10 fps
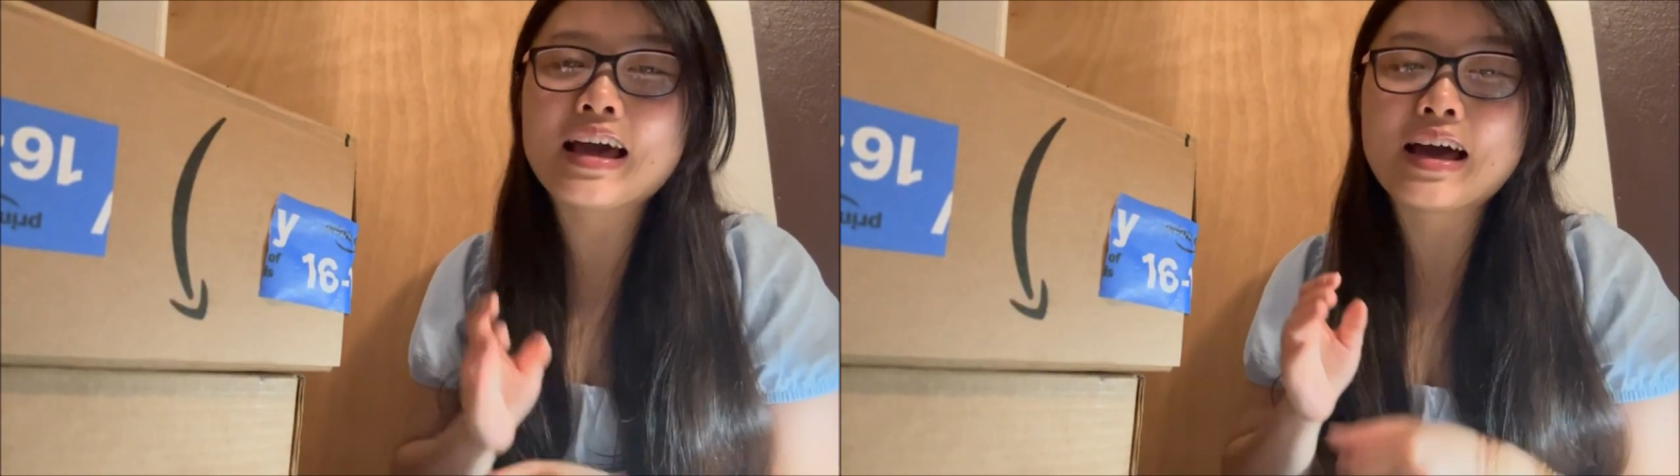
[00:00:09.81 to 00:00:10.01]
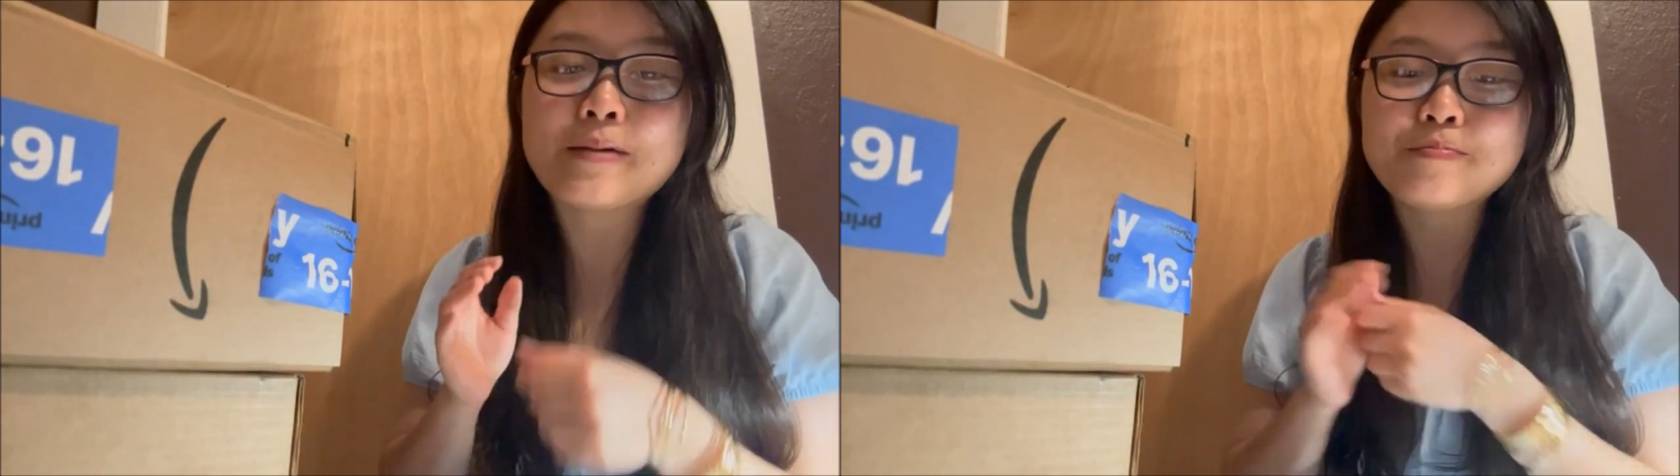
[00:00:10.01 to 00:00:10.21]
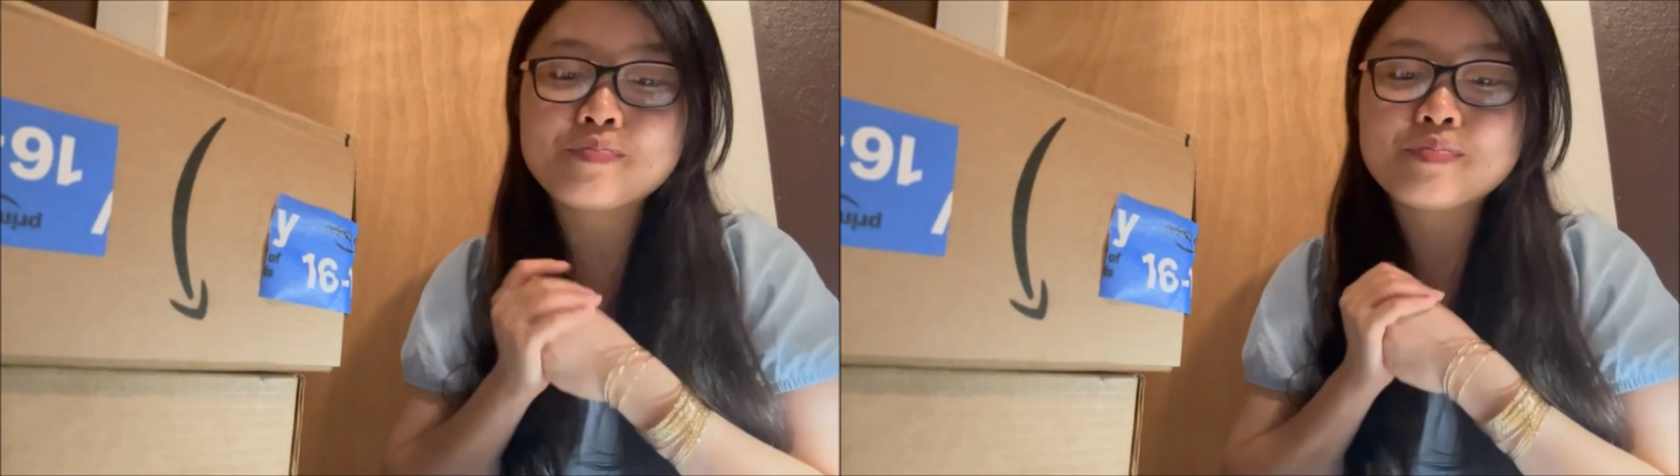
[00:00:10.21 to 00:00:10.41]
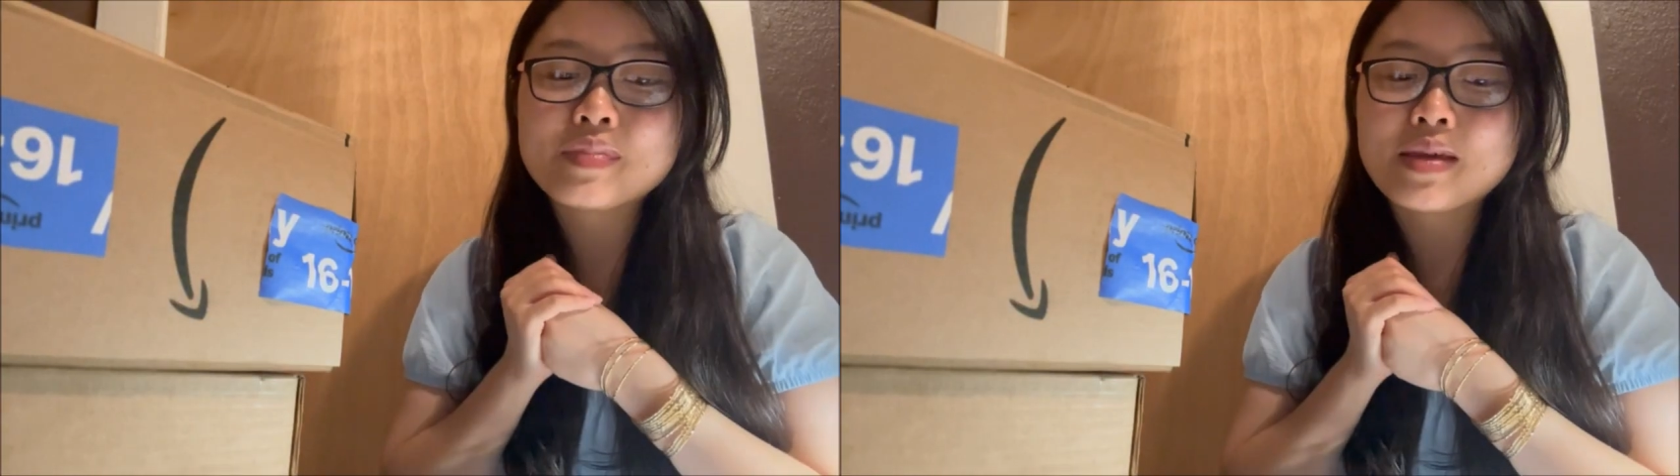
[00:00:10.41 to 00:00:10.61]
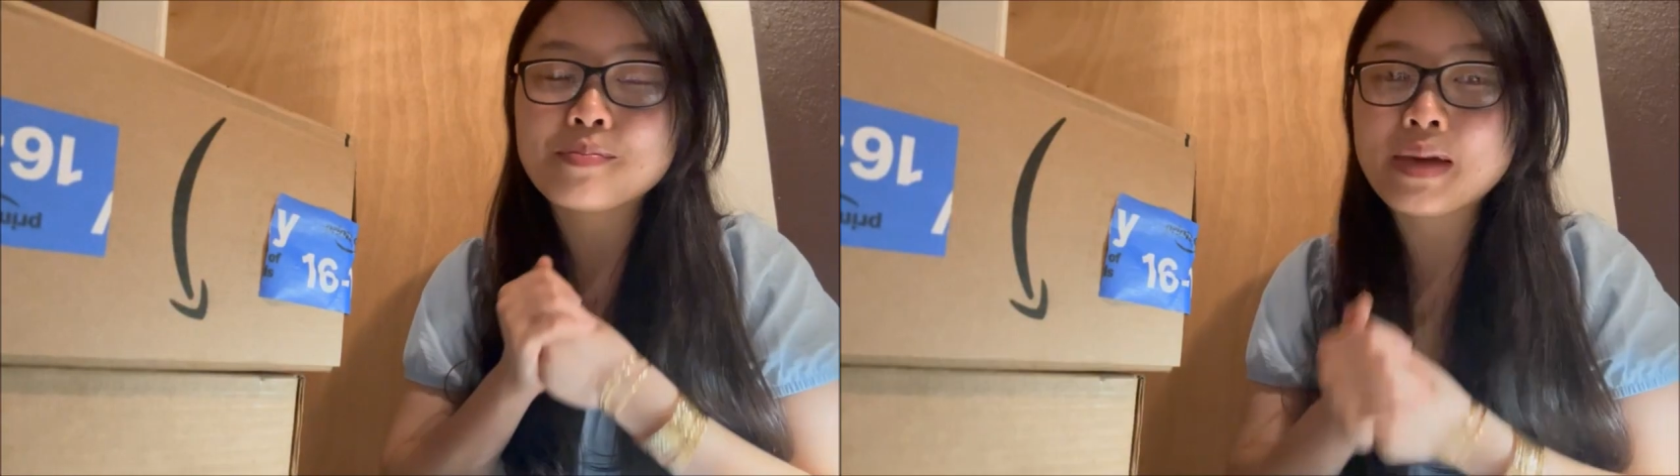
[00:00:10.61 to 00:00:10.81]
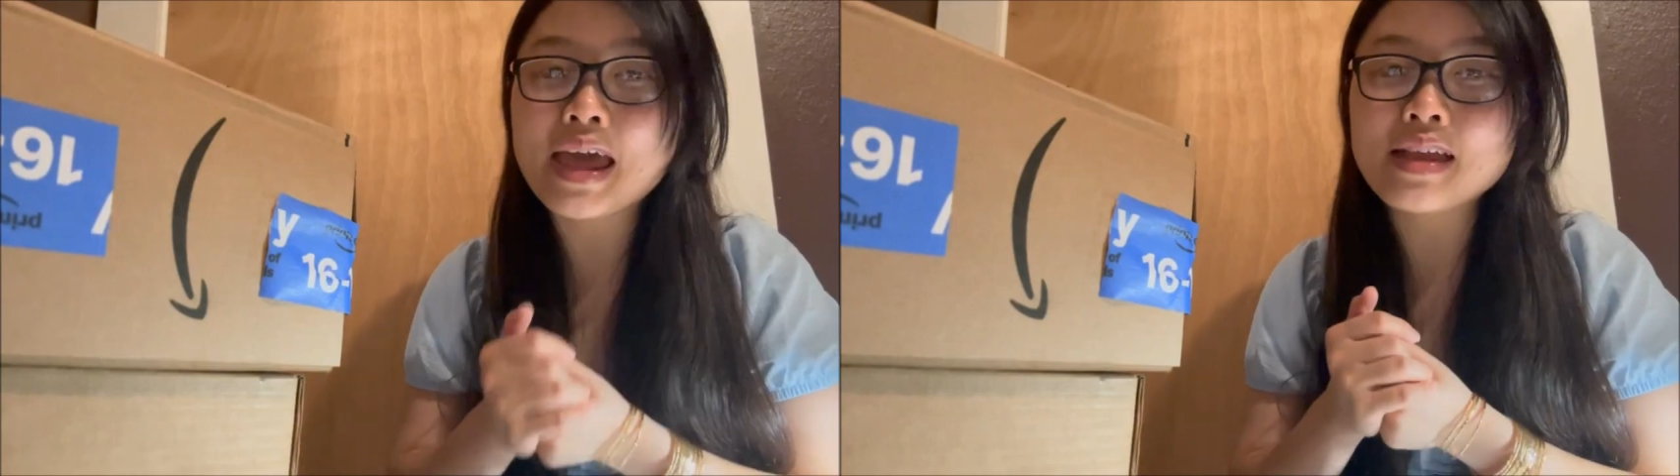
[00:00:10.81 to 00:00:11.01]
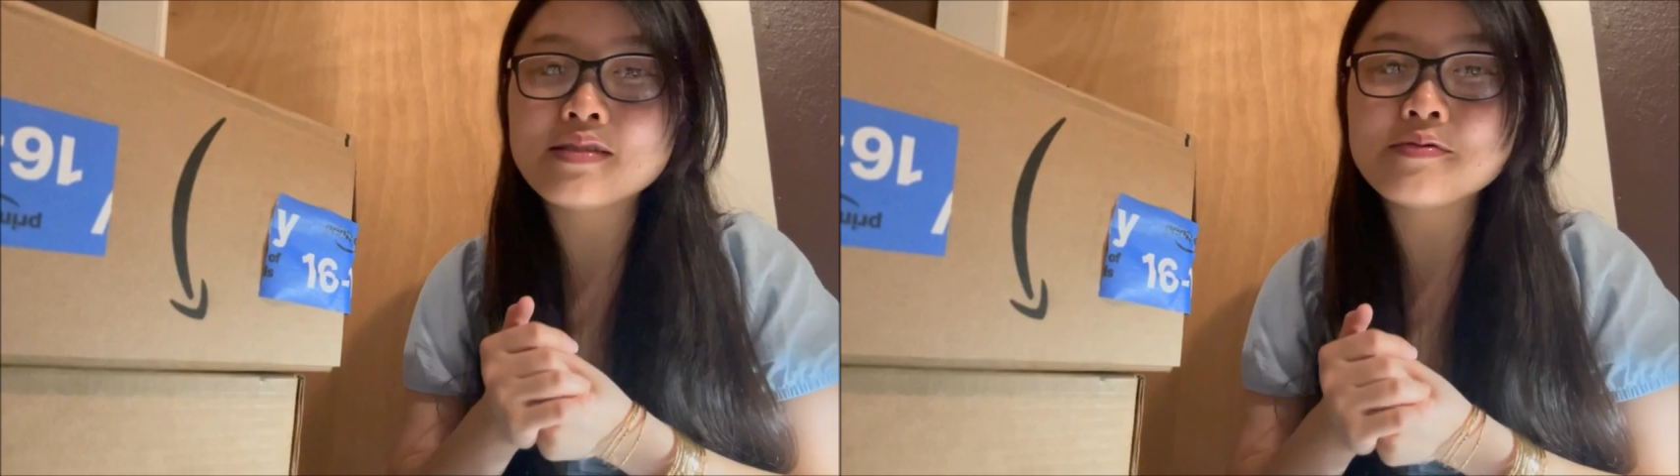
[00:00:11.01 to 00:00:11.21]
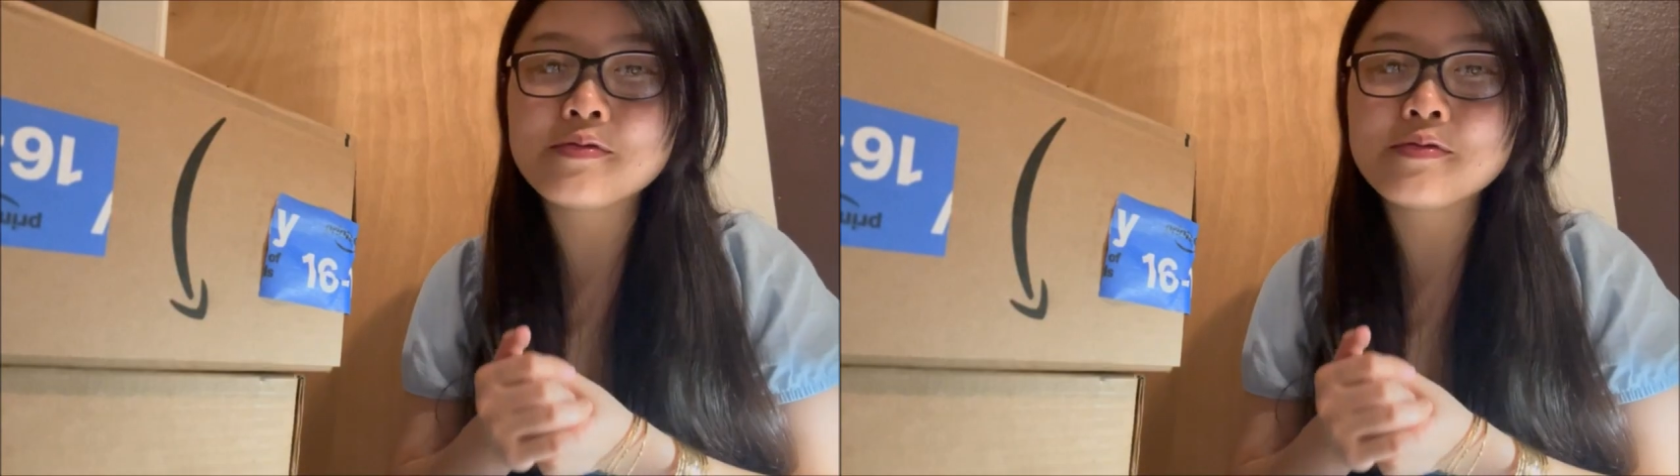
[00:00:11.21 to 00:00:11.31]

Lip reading: a pen